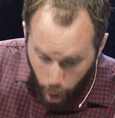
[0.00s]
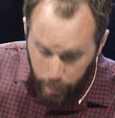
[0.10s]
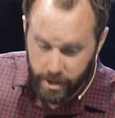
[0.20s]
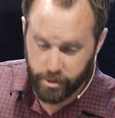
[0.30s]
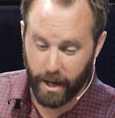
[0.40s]

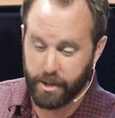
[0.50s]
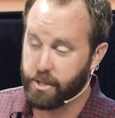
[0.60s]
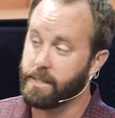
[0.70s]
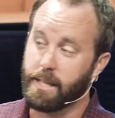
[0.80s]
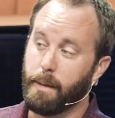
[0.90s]
coping
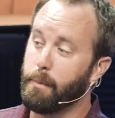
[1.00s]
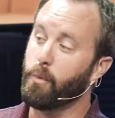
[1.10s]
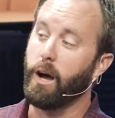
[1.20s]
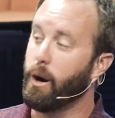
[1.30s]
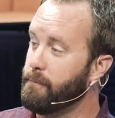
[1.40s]
strategies that maybe
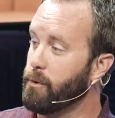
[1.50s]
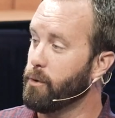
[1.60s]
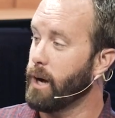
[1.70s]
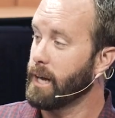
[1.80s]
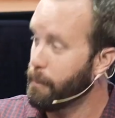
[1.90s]
were
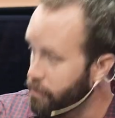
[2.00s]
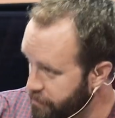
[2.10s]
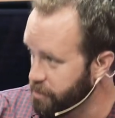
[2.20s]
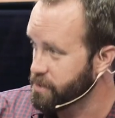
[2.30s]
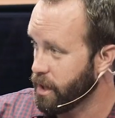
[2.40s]
helpful a couple
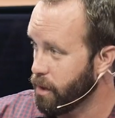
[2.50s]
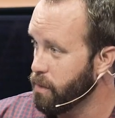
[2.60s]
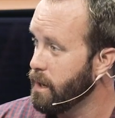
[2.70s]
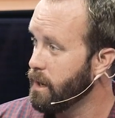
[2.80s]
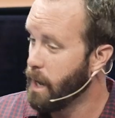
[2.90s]
of years
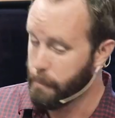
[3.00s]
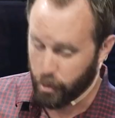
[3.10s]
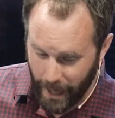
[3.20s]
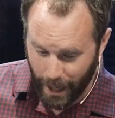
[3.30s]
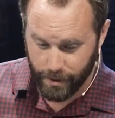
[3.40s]
ago,
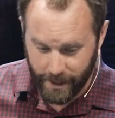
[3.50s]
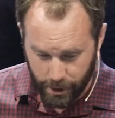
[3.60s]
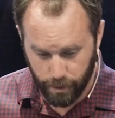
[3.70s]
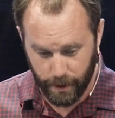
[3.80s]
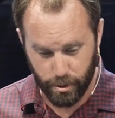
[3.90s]
but are now
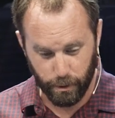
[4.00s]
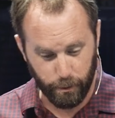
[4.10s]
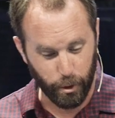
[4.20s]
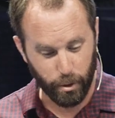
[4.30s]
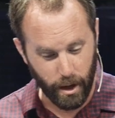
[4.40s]
detrimental
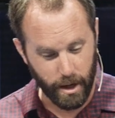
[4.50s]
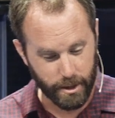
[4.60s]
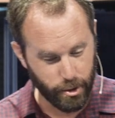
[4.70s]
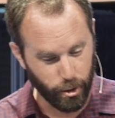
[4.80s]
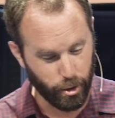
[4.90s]
for your
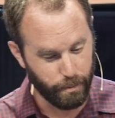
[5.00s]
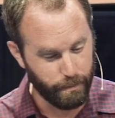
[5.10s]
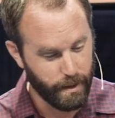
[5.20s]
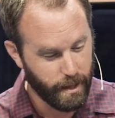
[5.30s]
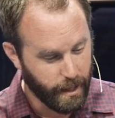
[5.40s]

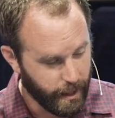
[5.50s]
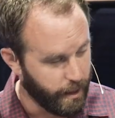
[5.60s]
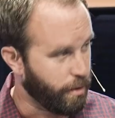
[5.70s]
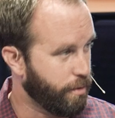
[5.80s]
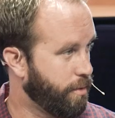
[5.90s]
long-term
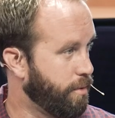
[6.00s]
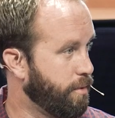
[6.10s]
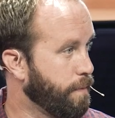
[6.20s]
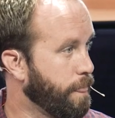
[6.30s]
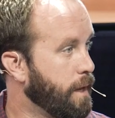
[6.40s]
health?
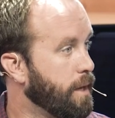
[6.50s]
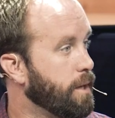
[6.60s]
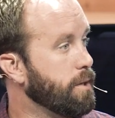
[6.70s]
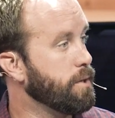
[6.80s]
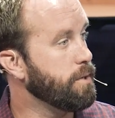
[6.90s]

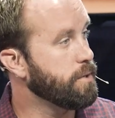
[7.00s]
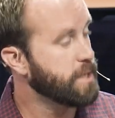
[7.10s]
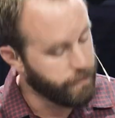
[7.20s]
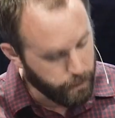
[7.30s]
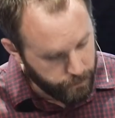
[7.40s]
You, you
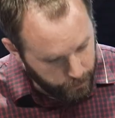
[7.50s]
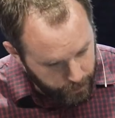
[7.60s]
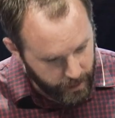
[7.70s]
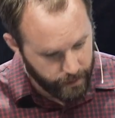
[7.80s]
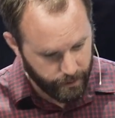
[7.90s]
see, for, for
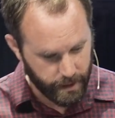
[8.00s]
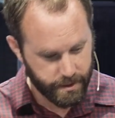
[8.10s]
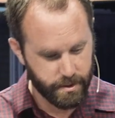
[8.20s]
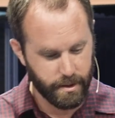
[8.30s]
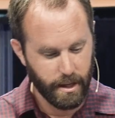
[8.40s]
many of
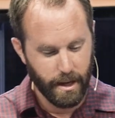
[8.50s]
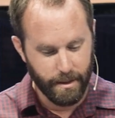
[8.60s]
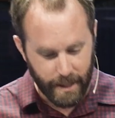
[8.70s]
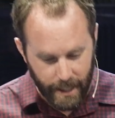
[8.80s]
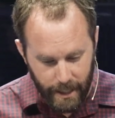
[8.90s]
us,
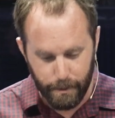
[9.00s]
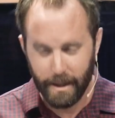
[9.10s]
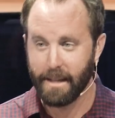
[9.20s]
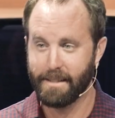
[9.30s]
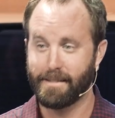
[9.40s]
the
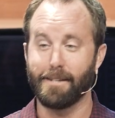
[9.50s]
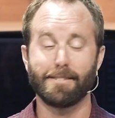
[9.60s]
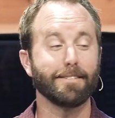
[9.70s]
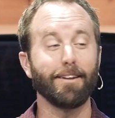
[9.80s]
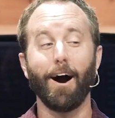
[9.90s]
enemy gets
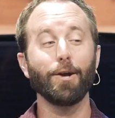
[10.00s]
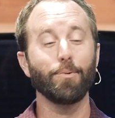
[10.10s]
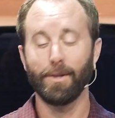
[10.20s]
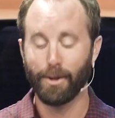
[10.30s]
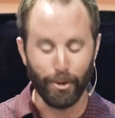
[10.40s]
us
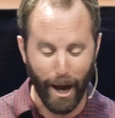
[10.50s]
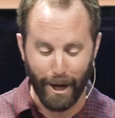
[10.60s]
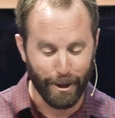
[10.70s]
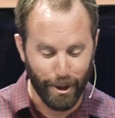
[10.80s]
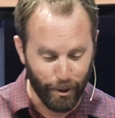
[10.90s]
not with
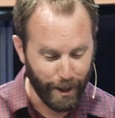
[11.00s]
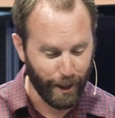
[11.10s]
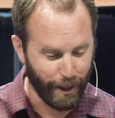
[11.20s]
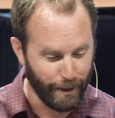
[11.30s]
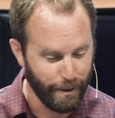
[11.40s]
crack
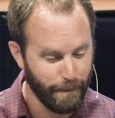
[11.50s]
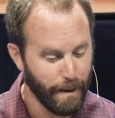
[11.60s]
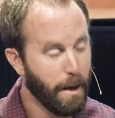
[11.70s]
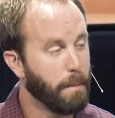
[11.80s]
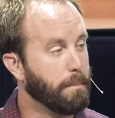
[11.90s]
cocaine,
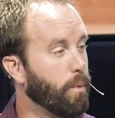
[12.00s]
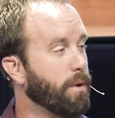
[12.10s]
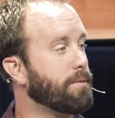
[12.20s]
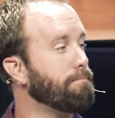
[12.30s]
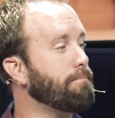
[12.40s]
but
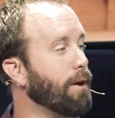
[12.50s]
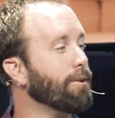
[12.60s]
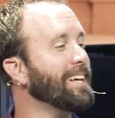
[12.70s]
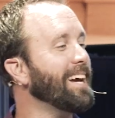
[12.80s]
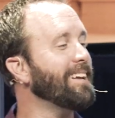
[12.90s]
with
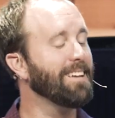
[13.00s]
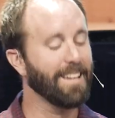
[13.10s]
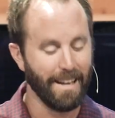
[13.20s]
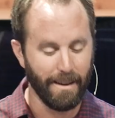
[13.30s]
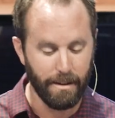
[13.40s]

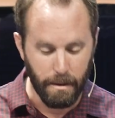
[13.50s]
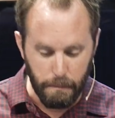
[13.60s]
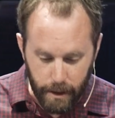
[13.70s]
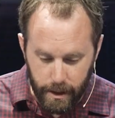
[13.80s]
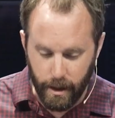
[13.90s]
marinating
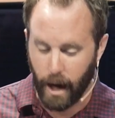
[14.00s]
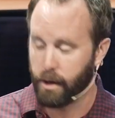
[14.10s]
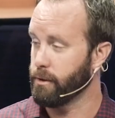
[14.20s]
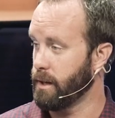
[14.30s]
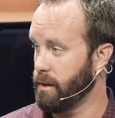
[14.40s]
in
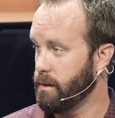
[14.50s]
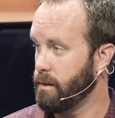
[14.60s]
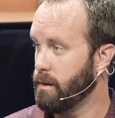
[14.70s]
mediocrity,